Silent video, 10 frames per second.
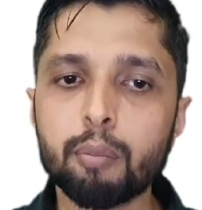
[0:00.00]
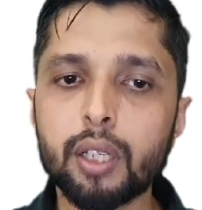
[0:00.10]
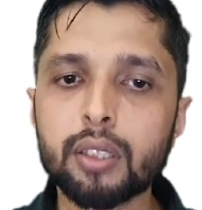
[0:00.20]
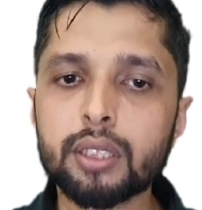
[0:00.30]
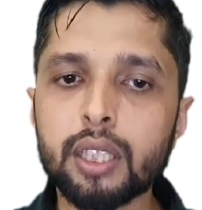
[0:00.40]

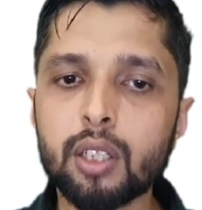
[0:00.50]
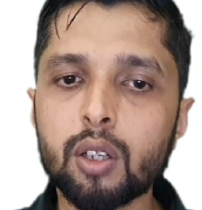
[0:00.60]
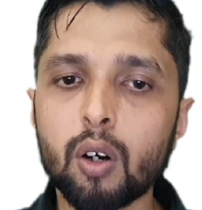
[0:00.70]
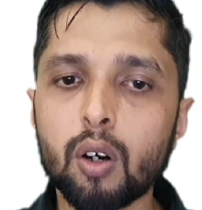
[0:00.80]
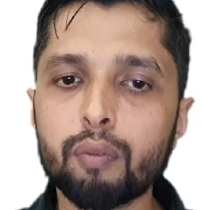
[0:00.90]
Person
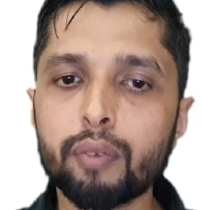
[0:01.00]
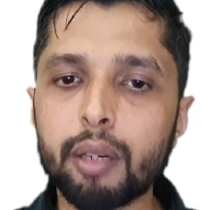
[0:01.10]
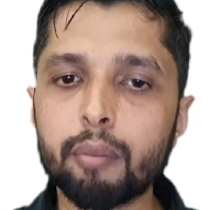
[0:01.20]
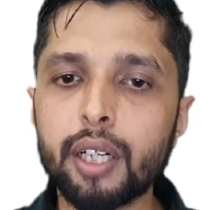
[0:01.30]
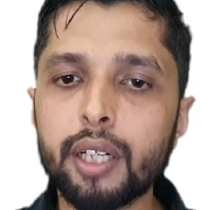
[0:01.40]
of
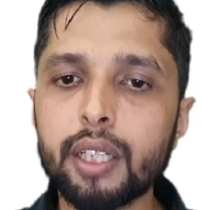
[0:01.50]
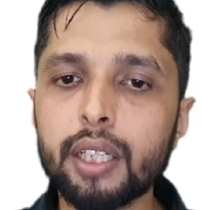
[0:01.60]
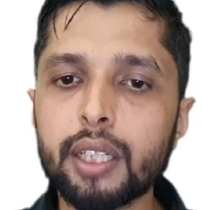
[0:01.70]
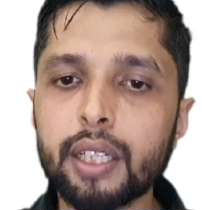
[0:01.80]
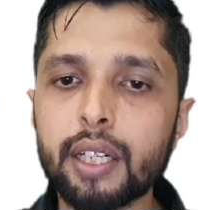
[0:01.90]
ability,
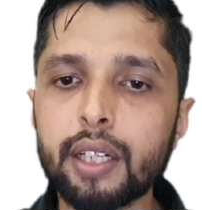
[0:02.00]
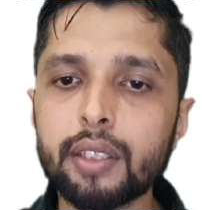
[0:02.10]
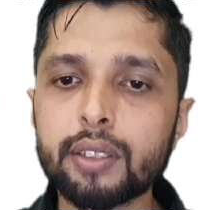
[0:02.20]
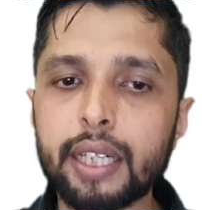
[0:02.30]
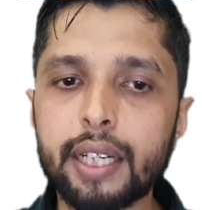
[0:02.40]

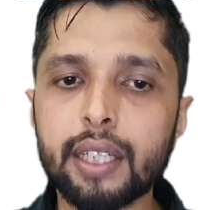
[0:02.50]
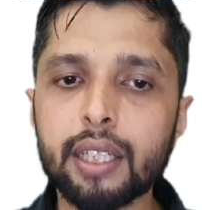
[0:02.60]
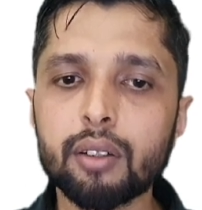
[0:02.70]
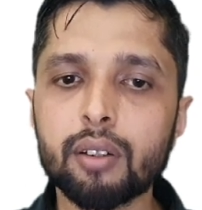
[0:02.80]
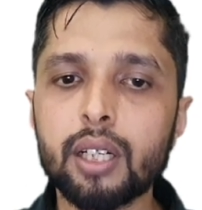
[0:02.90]
integrity,
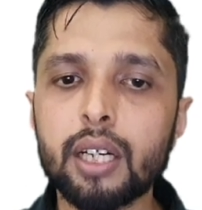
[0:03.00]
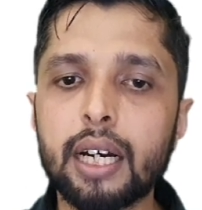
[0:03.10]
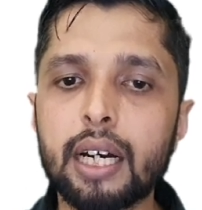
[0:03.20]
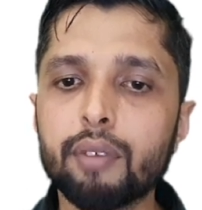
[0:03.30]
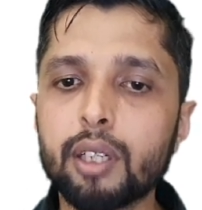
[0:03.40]
standing,
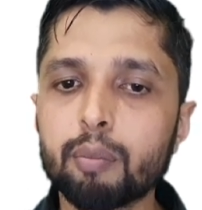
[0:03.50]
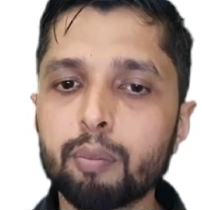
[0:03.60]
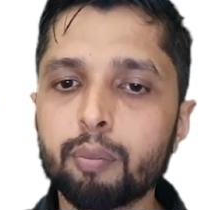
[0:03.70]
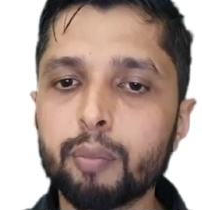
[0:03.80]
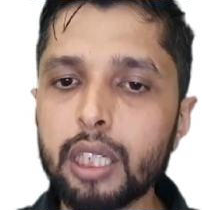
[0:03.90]

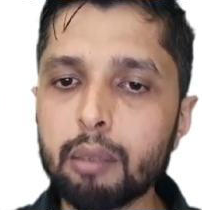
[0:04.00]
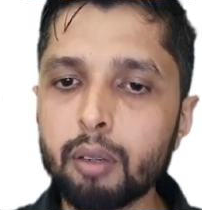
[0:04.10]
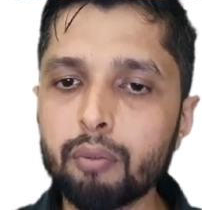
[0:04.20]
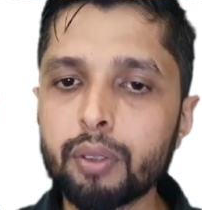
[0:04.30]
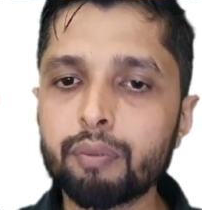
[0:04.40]
having
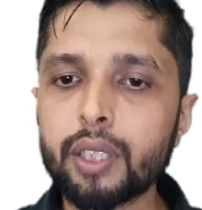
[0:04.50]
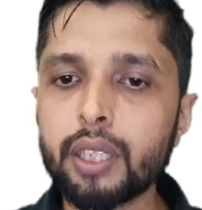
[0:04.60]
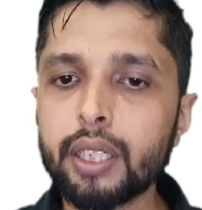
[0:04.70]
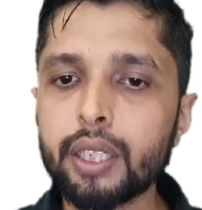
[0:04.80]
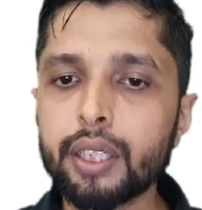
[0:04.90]
minimum
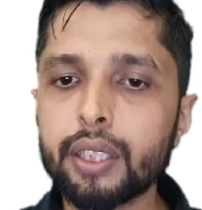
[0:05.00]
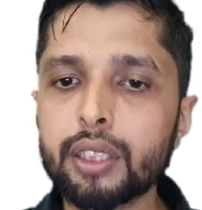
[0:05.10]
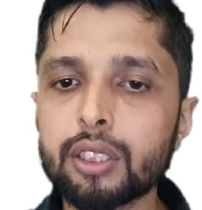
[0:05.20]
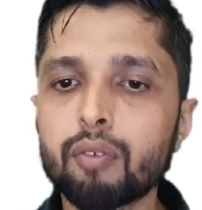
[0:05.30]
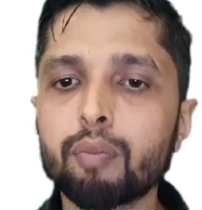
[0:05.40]
15
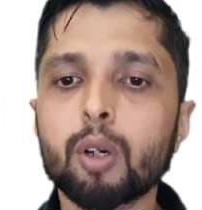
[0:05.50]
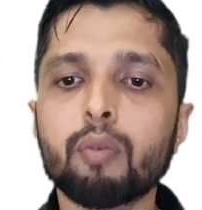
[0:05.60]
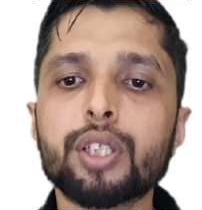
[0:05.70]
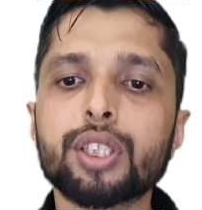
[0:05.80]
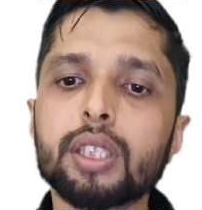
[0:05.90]
years of
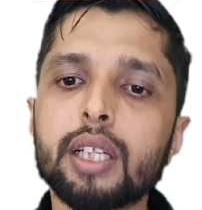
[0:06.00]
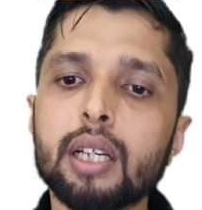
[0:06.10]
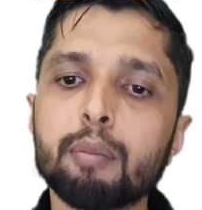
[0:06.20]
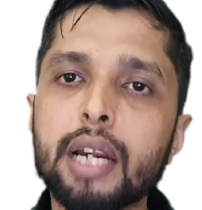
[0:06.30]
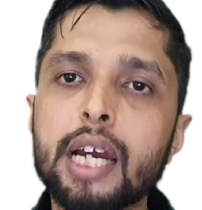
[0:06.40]

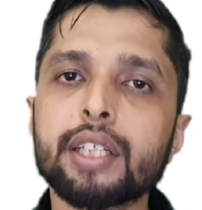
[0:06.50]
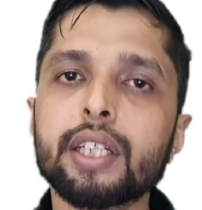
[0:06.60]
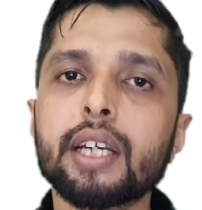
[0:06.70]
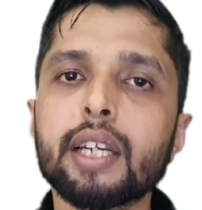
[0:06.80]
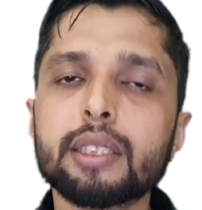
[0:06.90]
professional
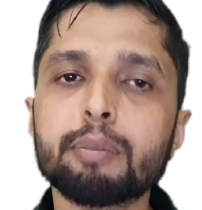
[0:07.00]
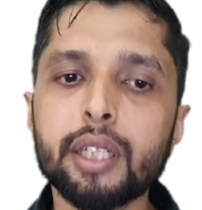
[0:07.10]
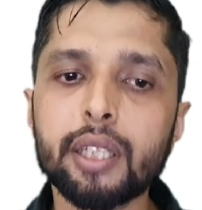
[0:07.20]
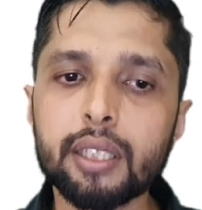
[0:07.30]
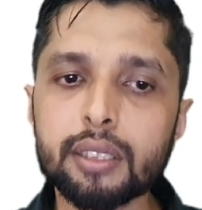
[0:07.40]
practical
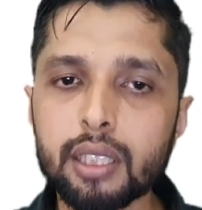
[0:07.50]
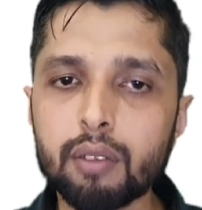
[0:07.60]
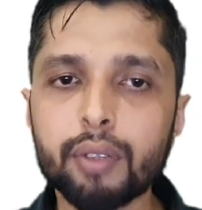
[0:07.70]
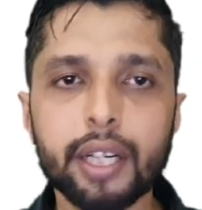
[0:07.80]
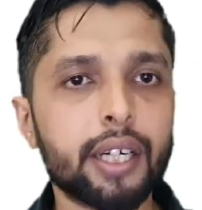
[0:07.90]
experience
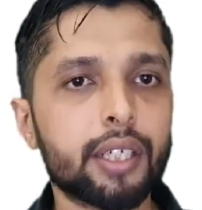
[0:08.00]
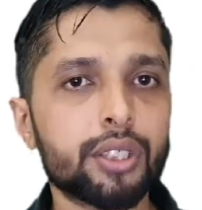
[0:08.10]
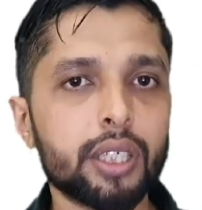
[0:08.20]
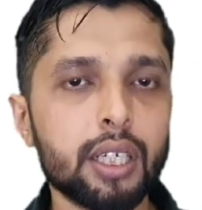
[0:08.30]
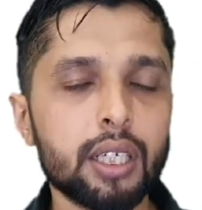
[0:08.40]
in
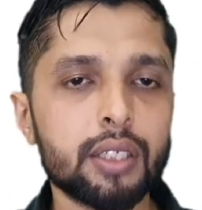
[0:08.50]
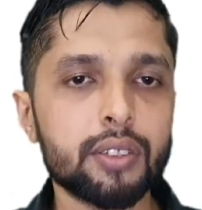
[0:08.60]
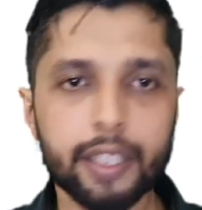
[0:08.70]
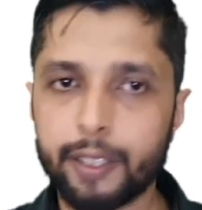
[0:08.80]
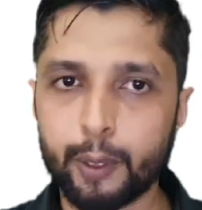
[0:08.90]
financial
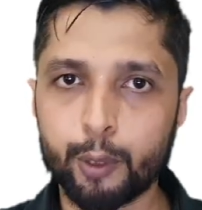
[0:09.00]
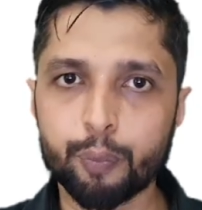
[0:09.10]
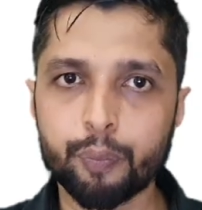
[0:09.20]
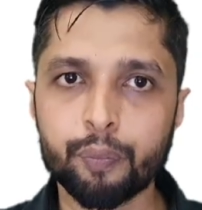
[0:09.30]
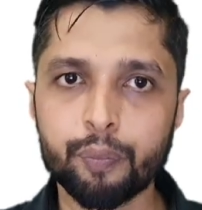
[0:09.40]
sector.
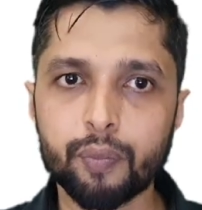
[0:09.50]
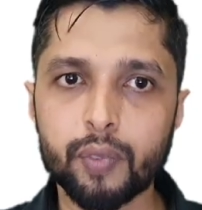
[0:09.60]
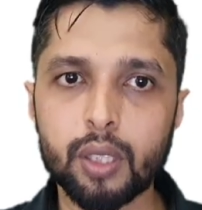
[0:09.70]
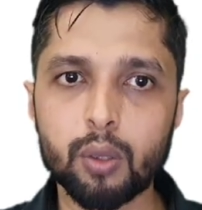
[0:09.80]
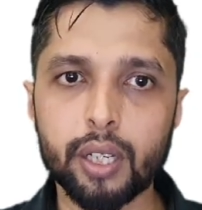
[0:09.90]

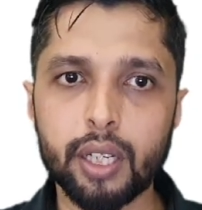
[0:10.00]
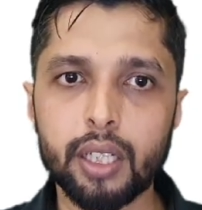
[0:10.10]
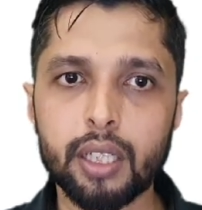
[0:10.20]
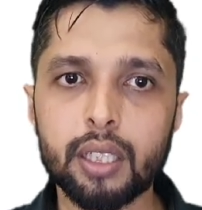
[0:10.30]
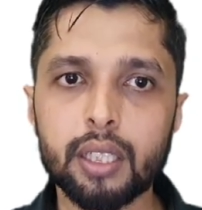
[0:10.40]
Okay,
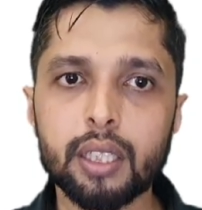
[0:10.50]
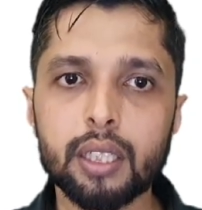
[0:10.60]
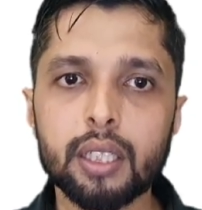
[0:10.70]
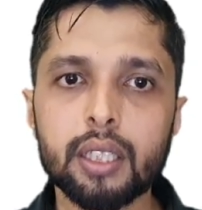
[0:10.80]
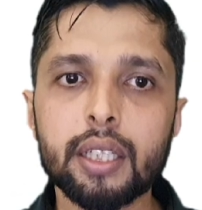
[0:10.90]

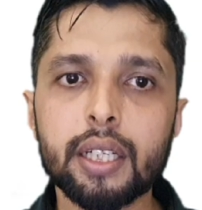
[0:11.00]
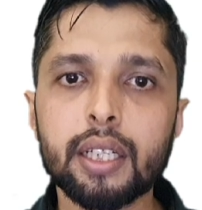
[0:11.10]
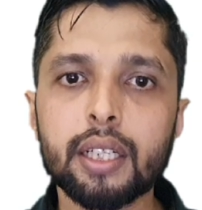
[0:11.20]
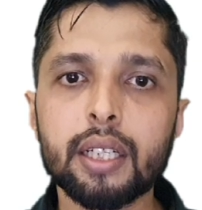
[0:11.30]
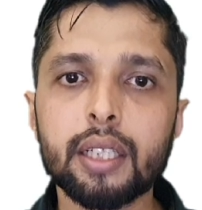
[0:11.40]

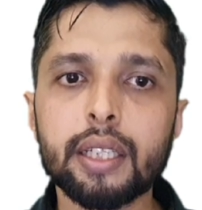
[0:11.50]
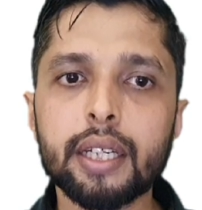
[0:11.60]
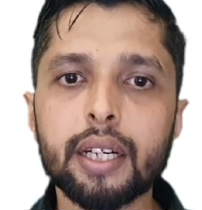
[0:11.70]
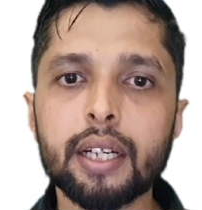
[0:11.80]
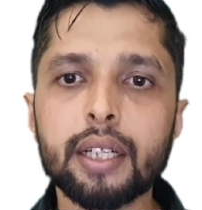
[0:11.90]
then
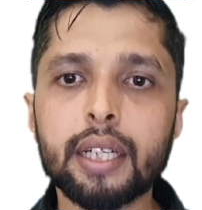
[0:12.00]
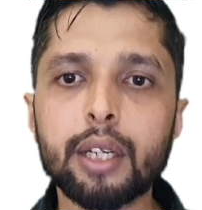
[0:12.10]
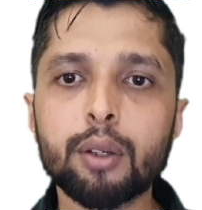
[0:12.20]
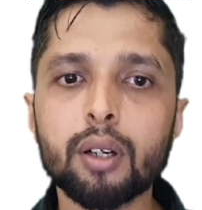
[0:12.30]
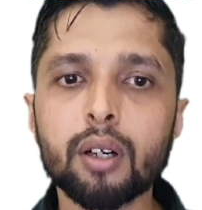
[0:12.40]
their
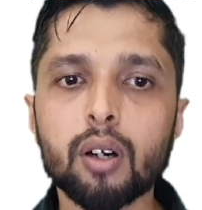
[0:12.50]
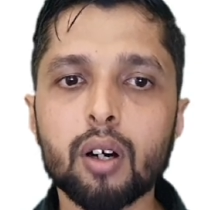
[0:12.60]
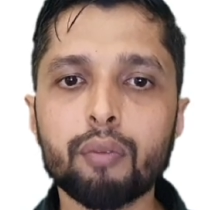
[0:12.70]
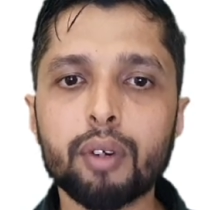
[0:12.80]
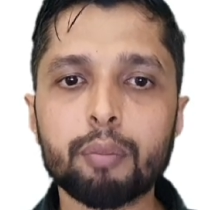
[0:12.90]
tenure
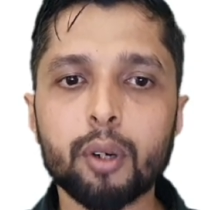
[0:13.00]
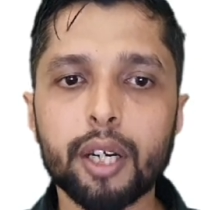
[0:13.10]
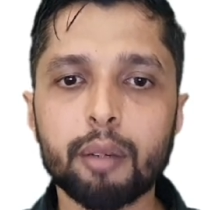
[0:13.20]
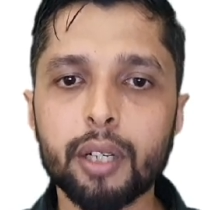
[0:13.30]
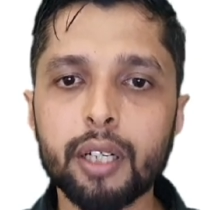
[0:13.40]
of
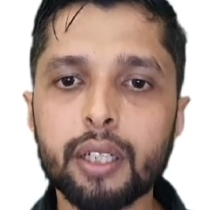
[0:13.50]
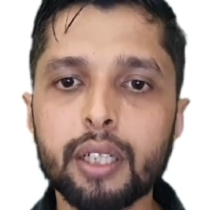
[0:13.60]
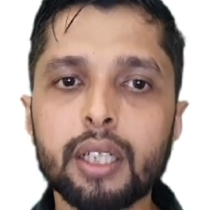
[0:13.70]
appointment,